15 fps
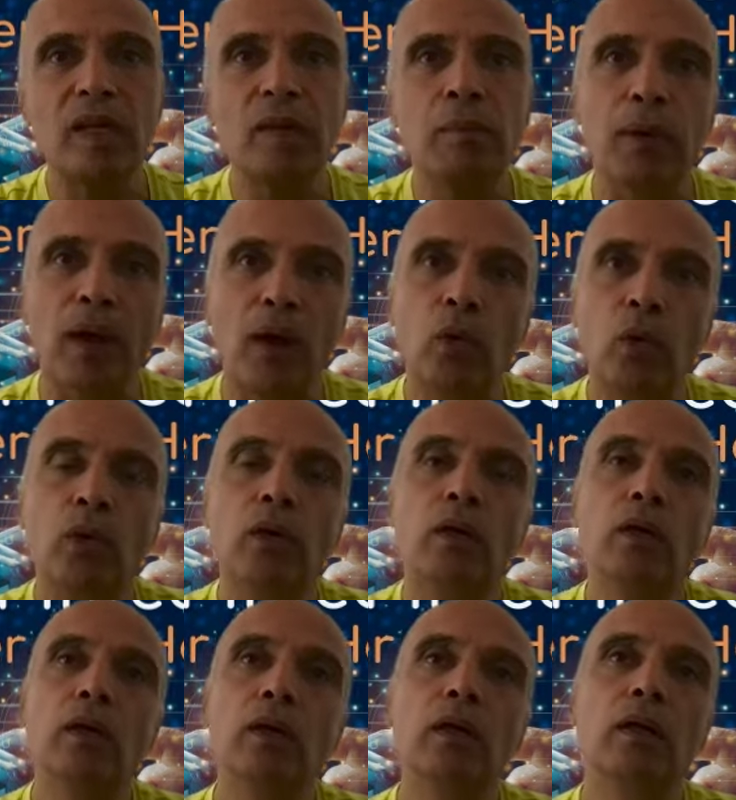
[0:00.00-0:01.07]
very proud
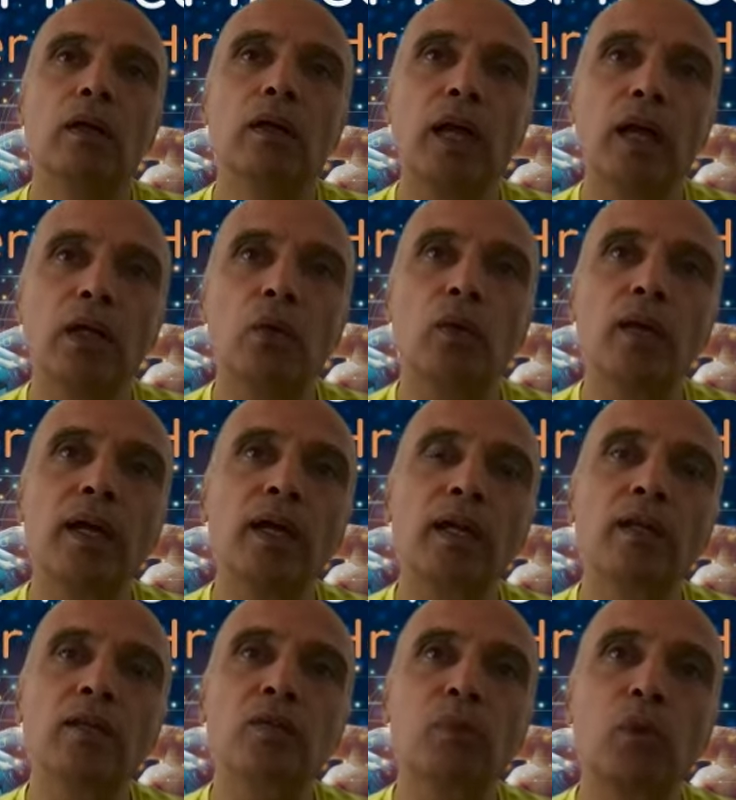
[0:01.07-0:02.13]
that today, at
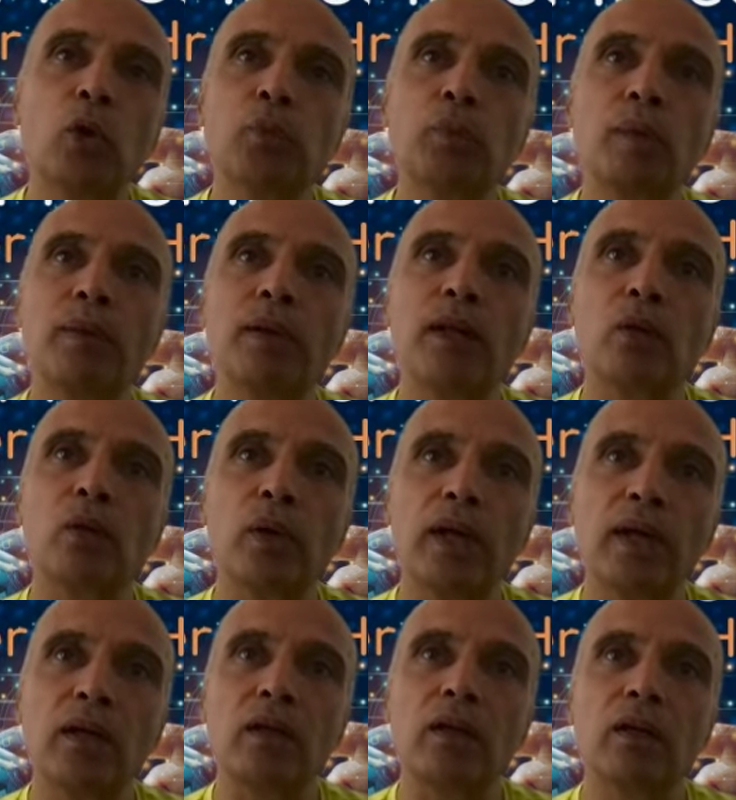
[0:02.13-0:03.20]
least most people are
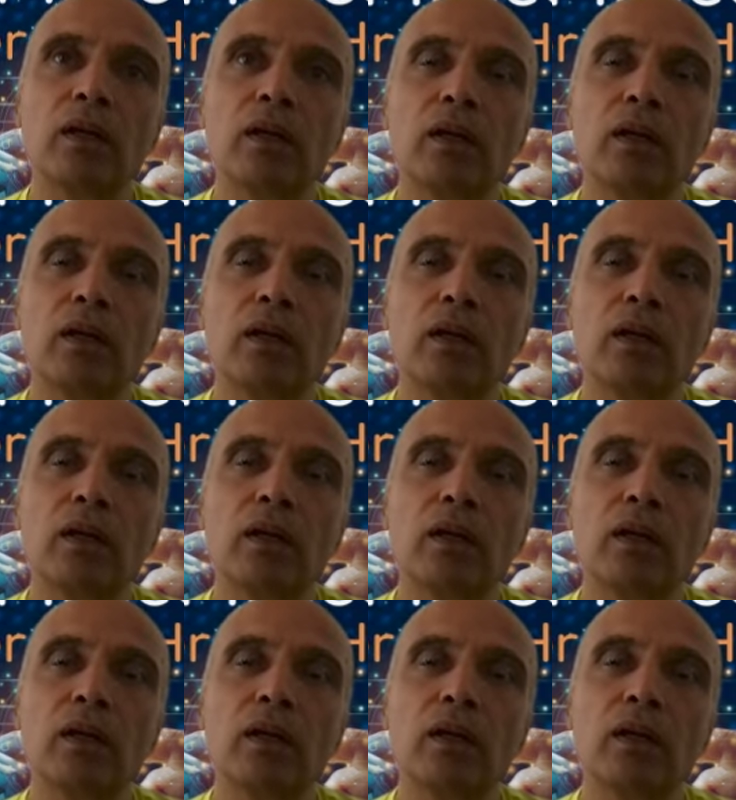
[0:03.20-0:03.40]
aware